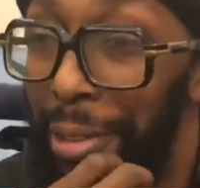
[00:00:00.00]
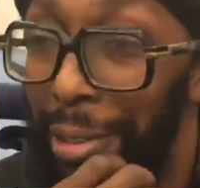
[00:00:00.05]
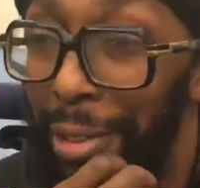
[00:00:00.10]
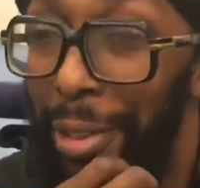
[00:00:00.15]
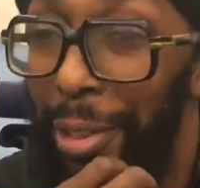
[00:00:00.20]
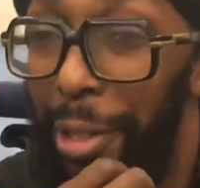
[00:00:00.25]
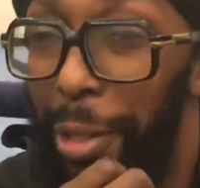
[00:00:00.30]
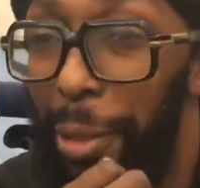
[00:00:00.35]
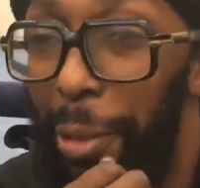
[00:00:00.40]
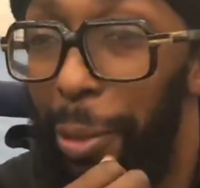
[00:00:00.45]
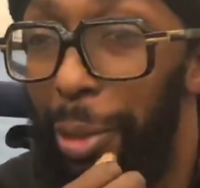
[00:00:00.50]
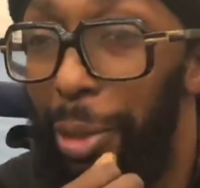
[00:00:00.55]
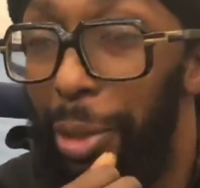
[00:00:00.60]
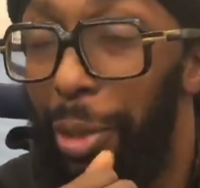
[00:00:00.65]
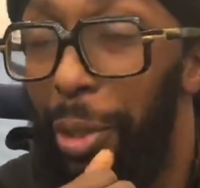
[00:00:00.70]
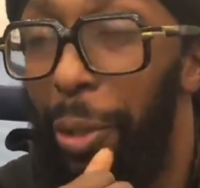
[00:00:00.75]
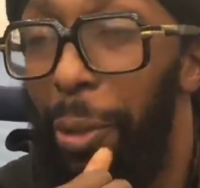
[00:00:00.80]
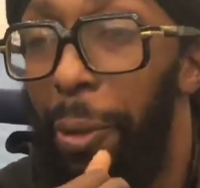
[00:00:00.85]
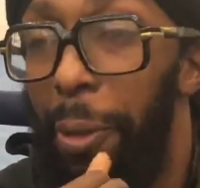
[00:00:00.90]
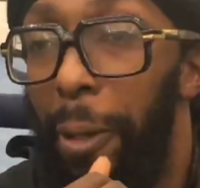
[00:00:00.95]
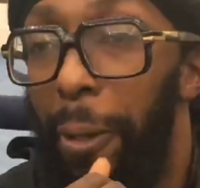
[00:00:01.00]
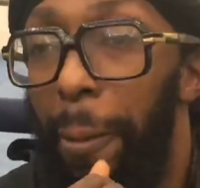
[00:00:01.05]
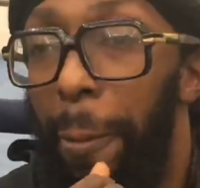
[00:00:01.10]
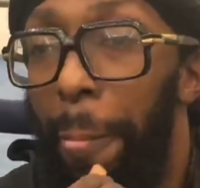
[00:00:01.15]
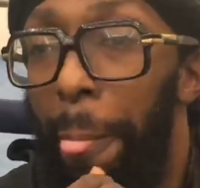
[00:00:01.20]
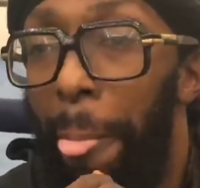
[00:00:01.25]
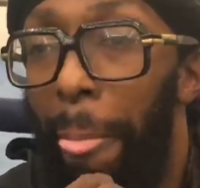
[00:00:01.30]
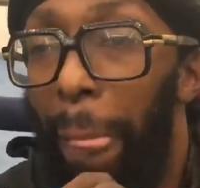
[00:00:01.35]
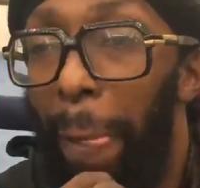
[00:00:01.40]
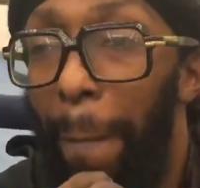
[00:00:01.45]
You know, So
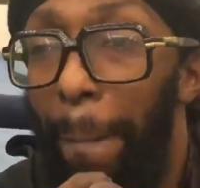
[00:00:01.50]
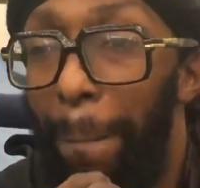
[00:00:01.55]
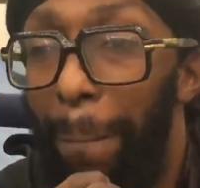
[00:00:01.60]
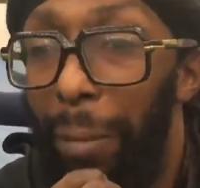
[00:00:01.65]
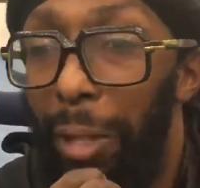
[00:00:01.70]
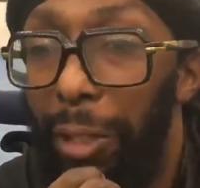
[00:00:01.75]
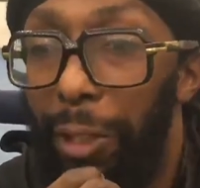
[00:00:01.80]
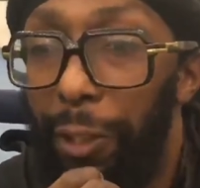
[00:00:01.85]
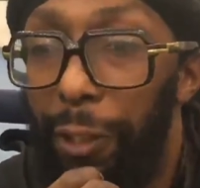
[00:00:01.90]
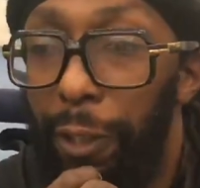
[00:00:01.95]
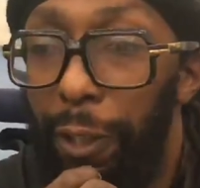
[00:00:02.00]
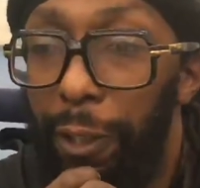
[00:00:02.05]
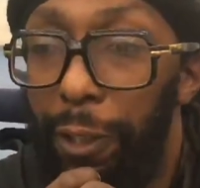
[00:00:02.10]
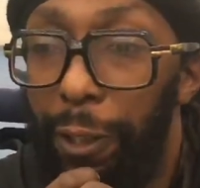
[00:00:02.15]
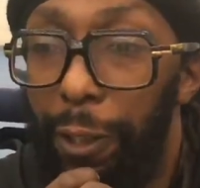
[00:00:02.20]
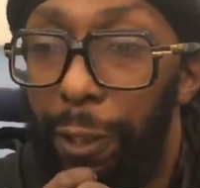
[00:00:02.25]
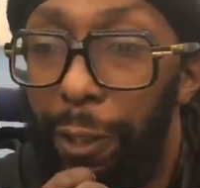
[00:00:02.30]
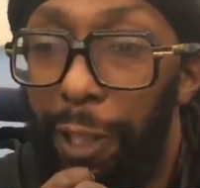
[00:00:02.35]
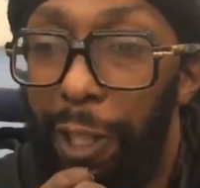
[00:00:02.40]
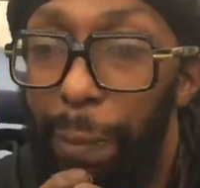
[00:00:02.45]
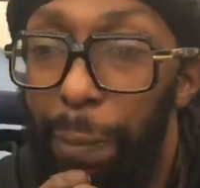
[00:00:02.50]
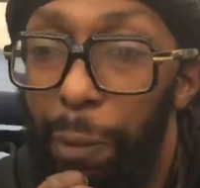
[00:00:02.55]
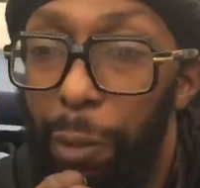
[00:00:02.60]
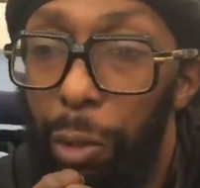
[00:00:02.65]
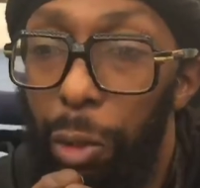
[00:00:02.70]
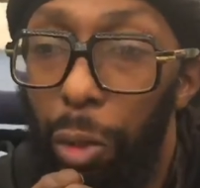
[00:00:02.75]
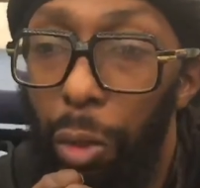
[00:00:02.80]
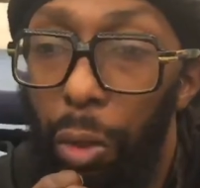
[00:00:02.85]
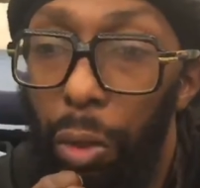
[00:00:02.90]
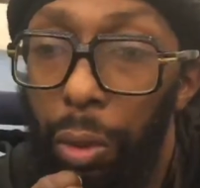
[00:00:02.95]
let's just keep it
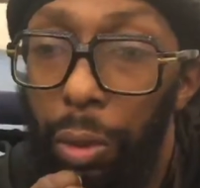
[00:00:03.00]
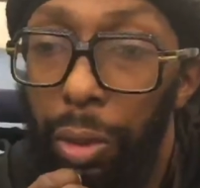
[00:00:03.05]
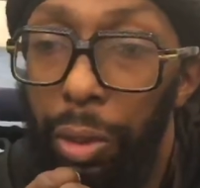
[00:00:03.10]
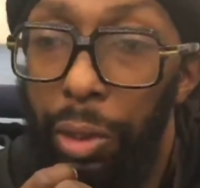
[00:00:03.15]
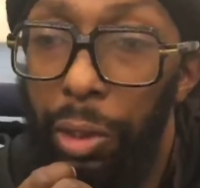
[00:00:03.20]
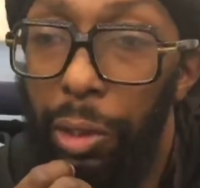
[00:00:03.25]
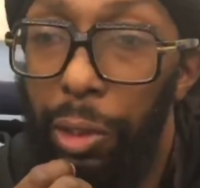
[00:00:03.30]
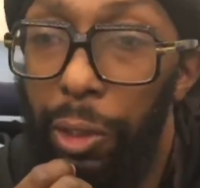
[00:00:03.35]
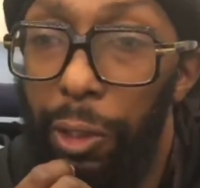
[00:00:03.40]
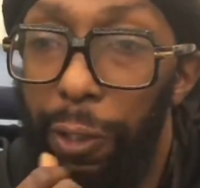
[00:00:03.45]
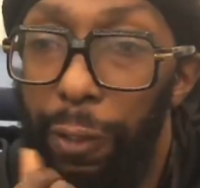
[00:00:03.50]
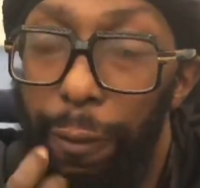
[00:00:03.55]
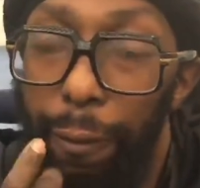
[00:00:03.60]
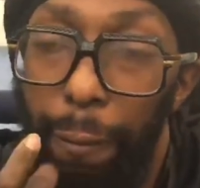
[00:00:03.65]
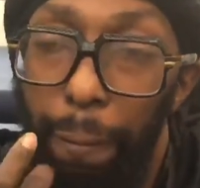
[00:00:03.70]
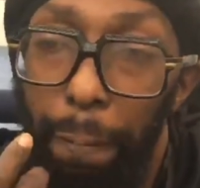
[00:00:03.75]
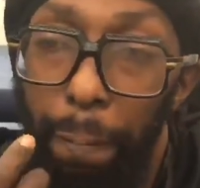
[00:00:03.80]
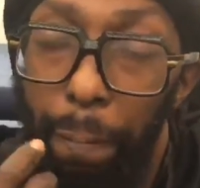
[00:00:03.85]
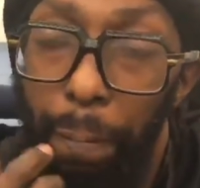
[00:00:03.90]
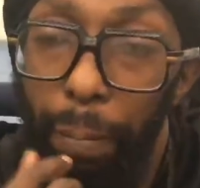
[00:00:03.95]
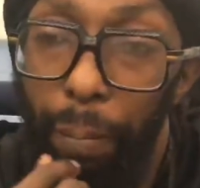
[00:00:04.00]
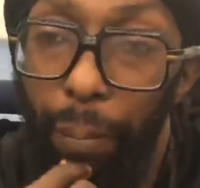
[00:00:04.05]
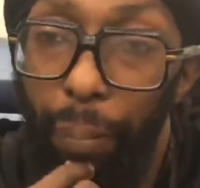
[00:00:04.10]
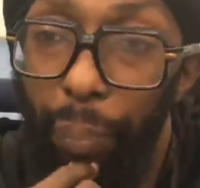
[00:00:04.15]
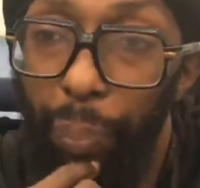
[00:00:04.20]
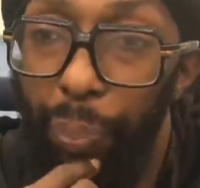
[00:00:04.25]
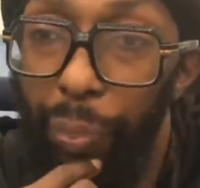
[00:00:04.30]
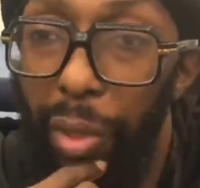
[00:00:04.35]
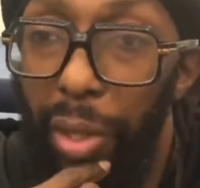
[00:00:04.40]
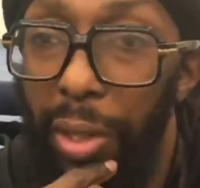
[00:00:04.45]
tall, and
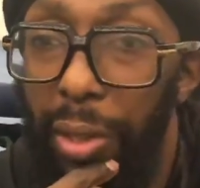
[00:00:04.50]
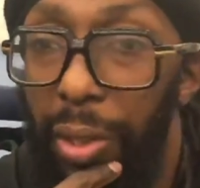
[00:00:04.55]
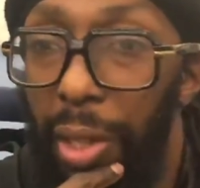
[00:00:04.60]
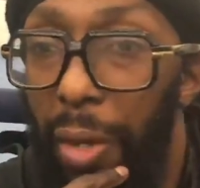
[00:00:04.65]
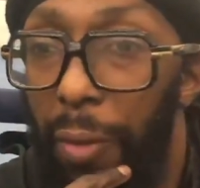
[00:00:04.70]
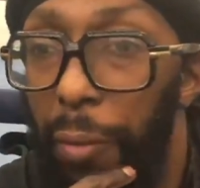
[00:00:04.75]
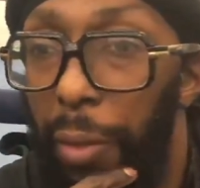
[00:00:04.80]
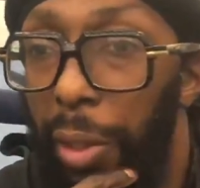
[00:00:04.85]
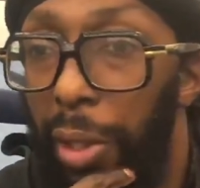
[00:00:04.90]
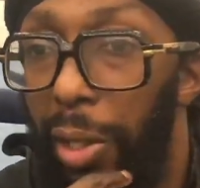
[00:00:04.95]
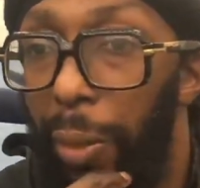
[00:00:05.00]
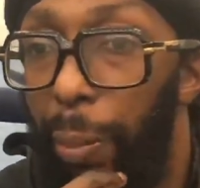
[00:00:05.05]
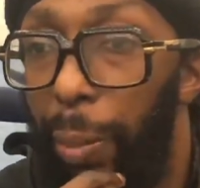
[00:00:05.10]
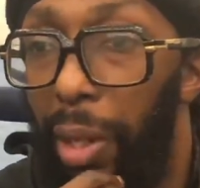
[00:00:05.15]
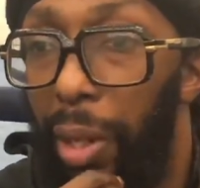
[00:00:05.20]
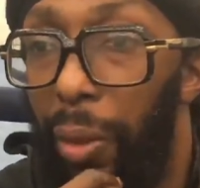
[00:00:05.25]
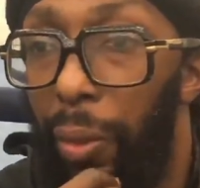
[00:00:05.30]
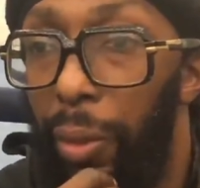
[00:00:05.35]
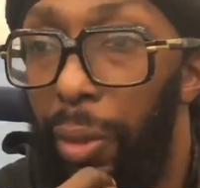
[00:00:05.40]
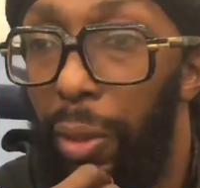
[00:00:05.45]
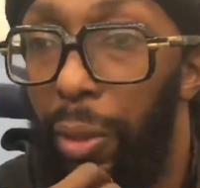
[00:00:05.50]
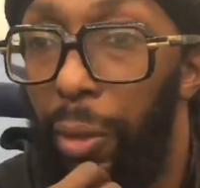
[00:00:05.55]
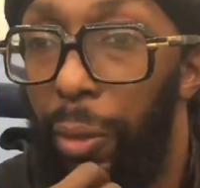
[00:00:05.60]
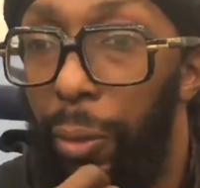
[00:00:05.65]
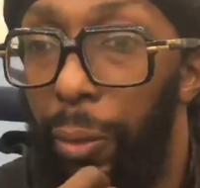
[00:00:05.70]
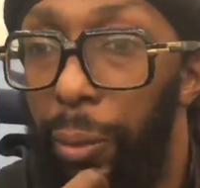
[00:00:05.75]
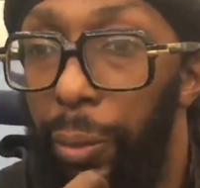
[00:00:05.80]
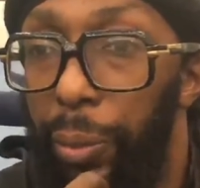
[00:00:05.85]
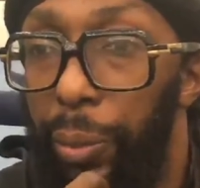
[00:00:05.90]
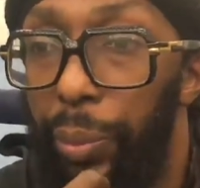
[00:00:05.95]
it's not really about